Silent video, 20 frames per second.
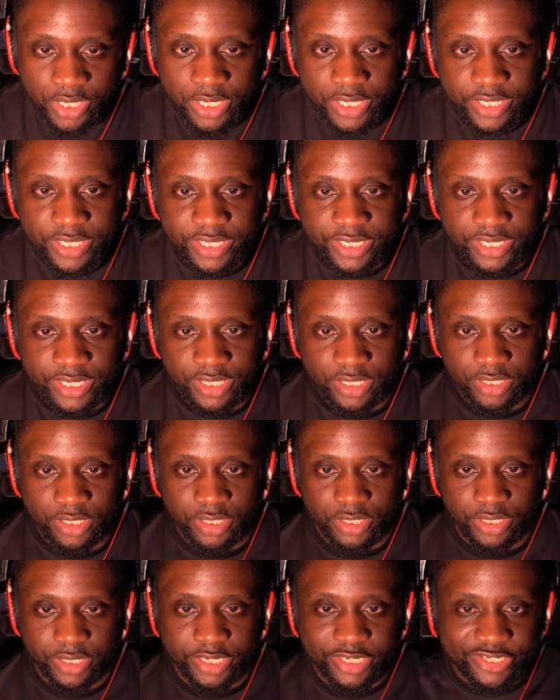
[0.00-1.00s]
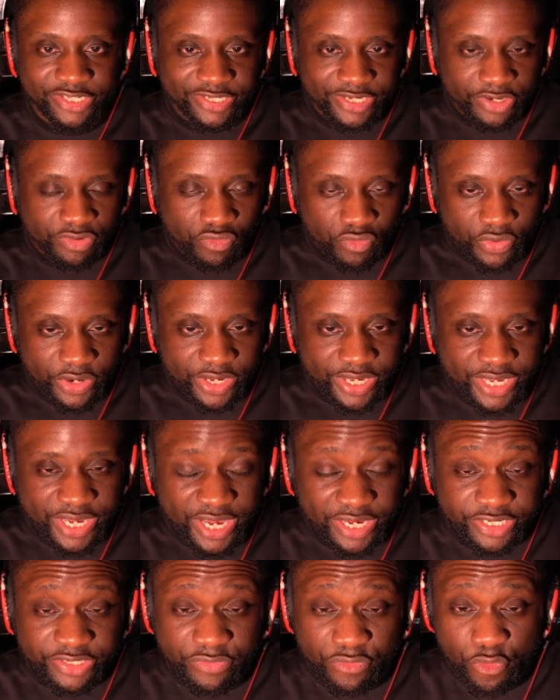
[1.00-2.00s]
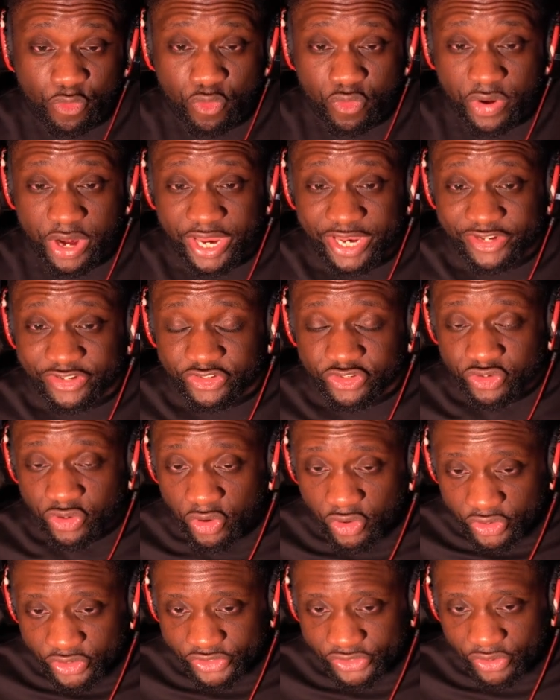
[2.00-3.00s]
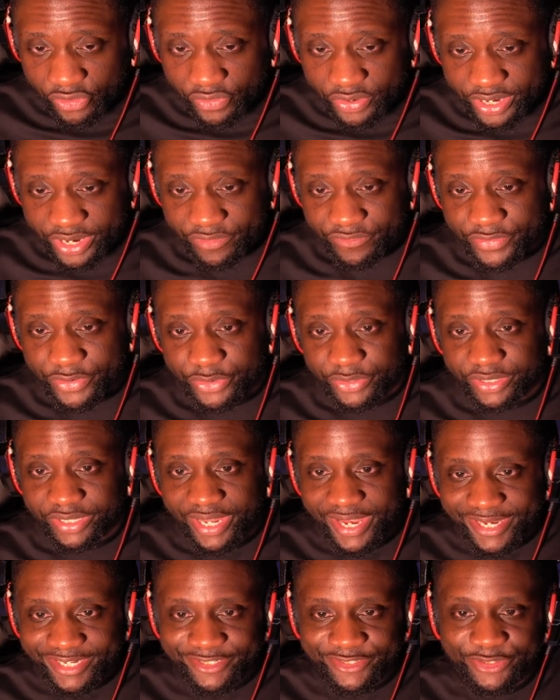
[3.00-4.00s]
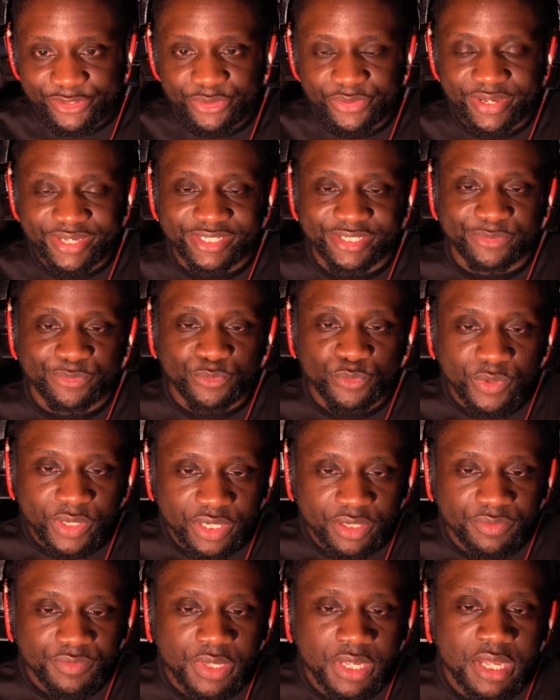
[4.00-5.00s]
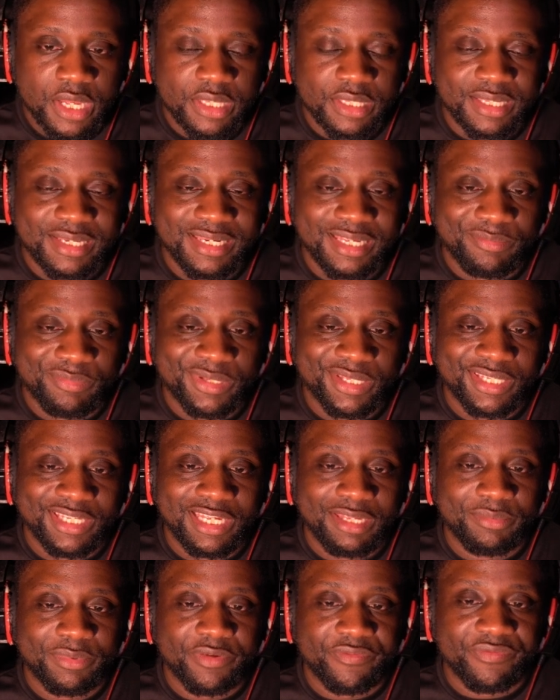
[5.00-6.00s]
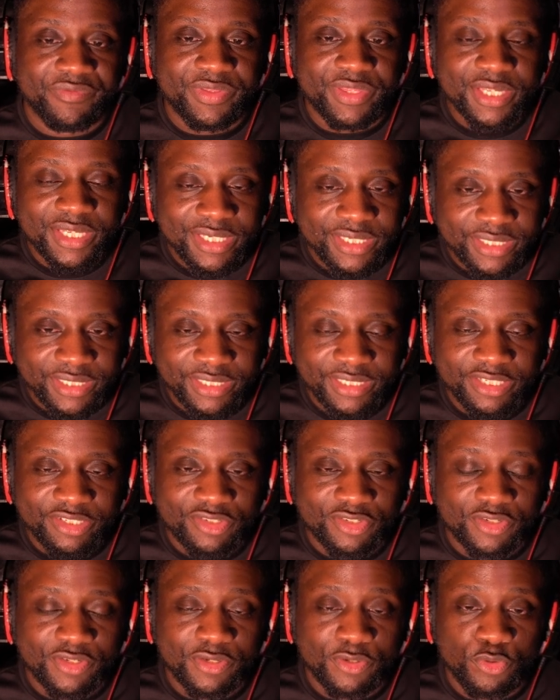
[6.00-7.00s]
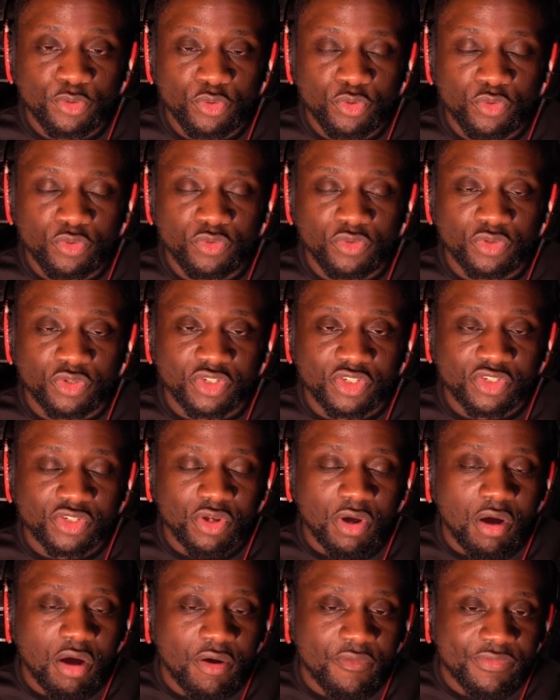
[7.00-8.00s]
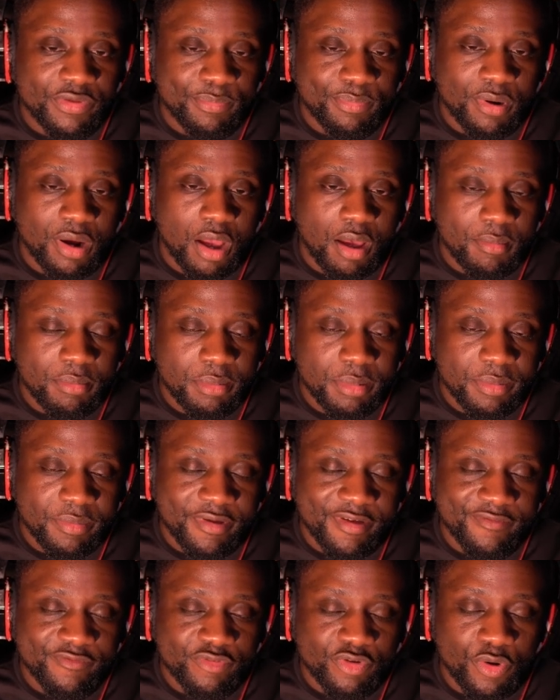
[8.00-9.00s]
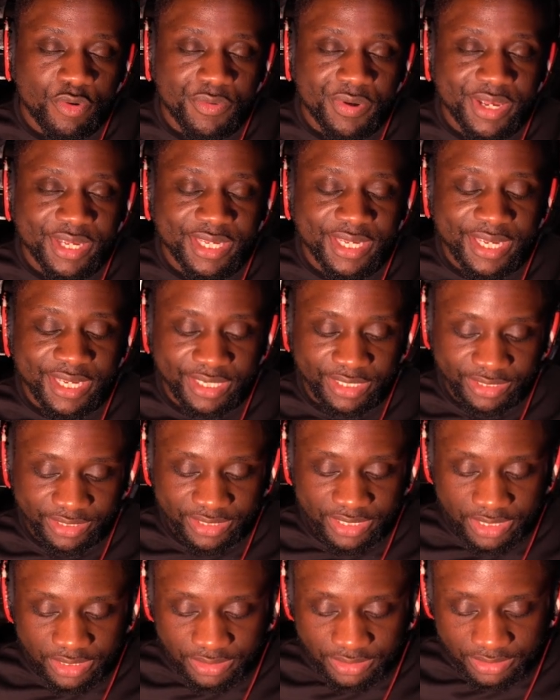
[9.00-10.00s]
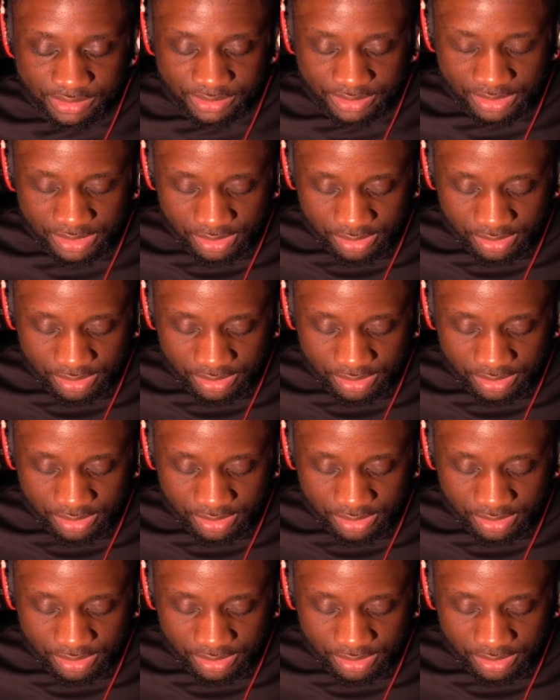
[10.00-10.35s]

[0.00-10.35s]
the Incineroar EX for a Charizard if you'd like to as well. The name of the game of this is to solve the problem of going against